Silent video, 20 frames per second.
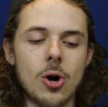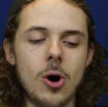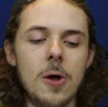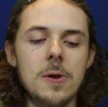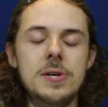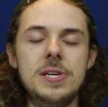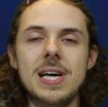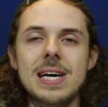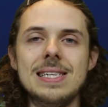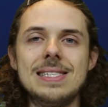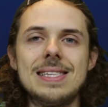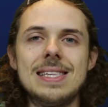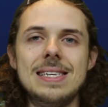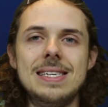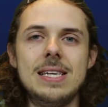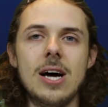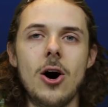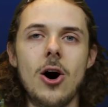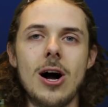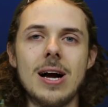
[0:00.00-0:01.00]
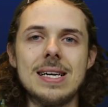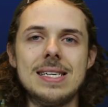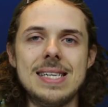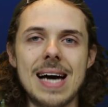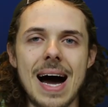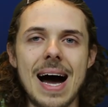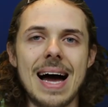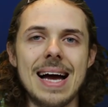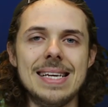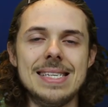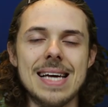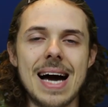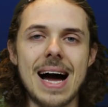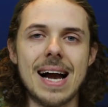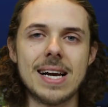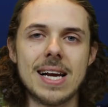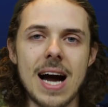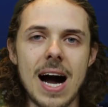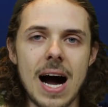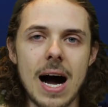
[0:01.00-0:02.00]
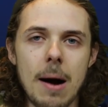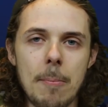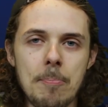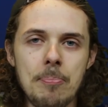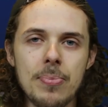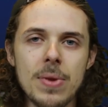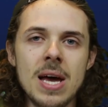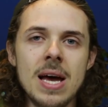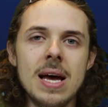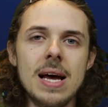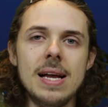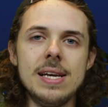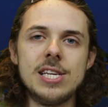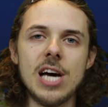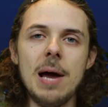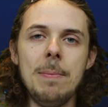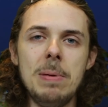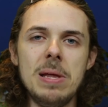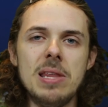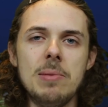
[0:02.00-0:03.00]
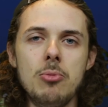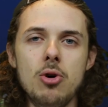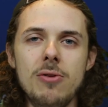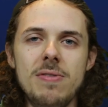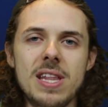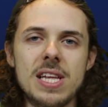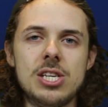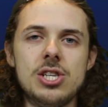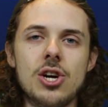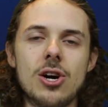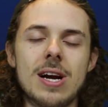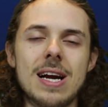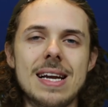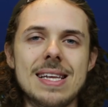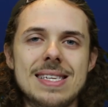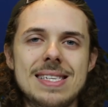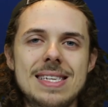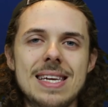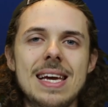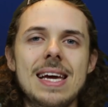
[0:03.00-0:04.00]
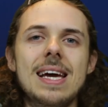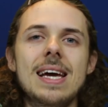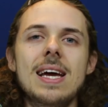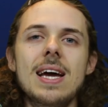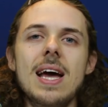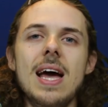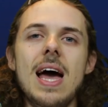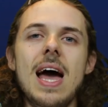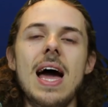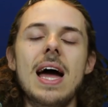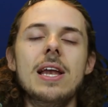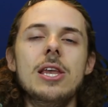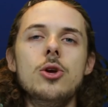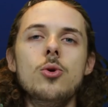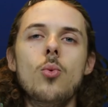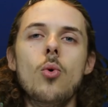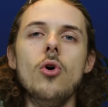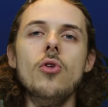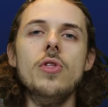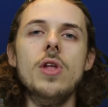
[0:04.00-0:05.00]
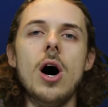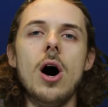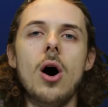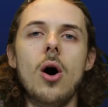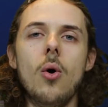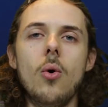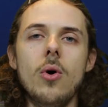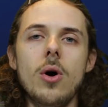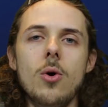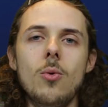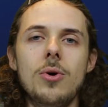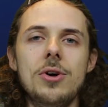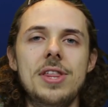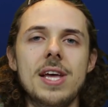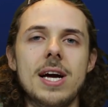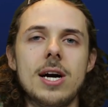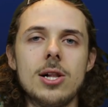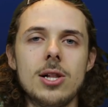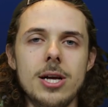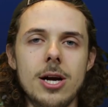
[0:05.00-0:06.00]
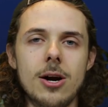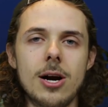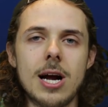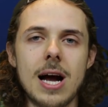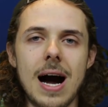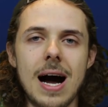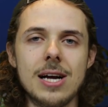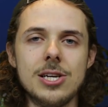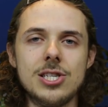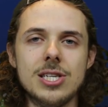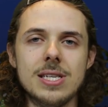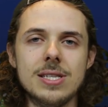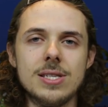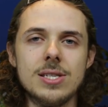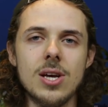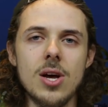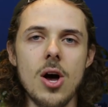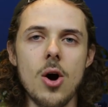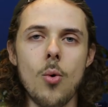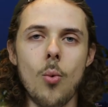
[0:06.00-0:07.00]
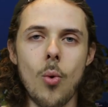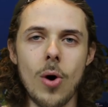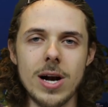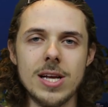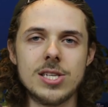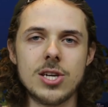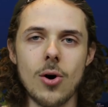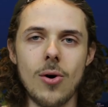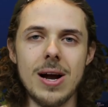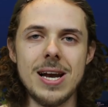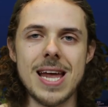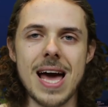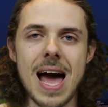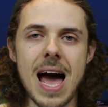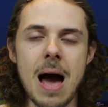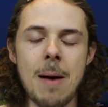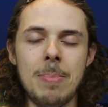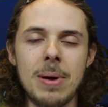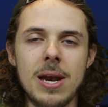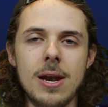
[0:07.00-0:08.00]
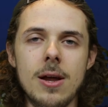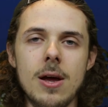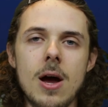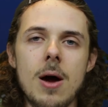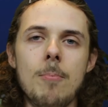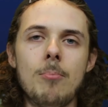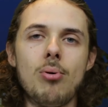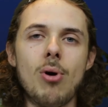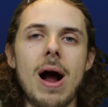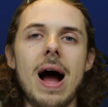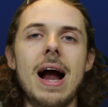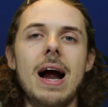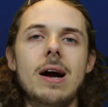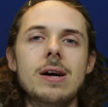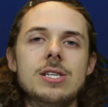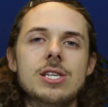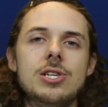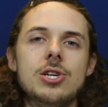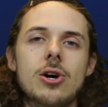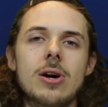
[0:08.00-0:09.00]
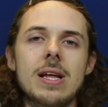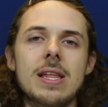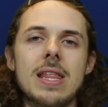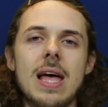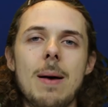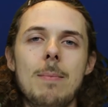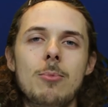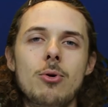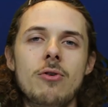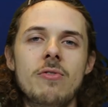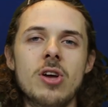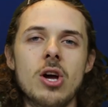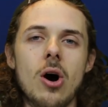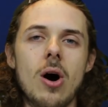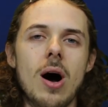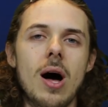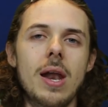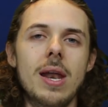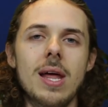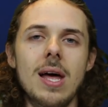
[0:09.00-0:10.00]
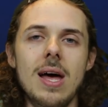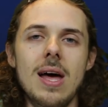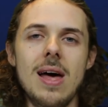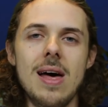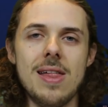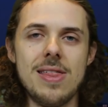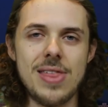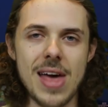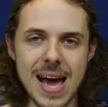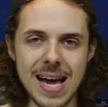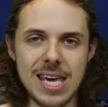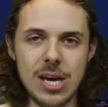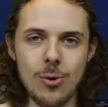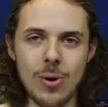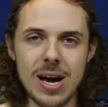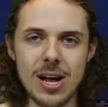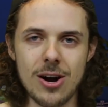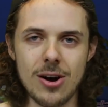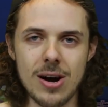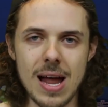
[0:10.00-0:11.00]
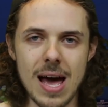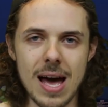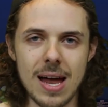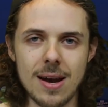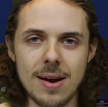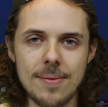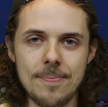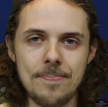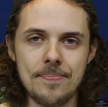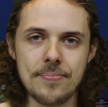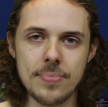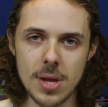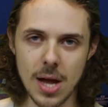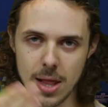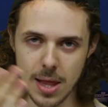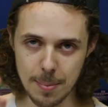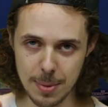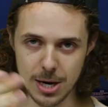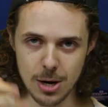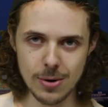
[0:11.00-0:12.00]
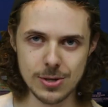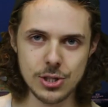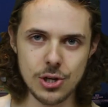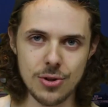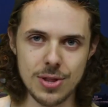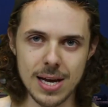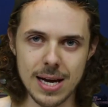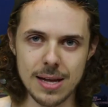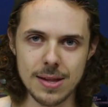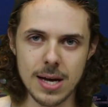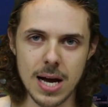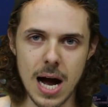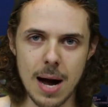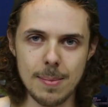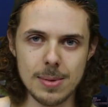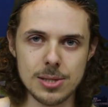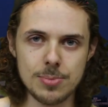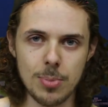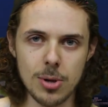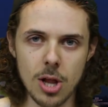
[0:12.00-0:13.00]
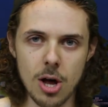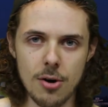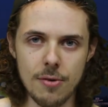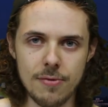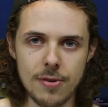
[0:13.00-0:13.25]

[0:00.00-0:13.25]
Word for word: called doesthedogdie.com. Type in the movie that you're going to see, and you will know with a clear conscience what is going to happen prior to turning that movie on. Thank you, Internet. Let me know what you think in the comments below,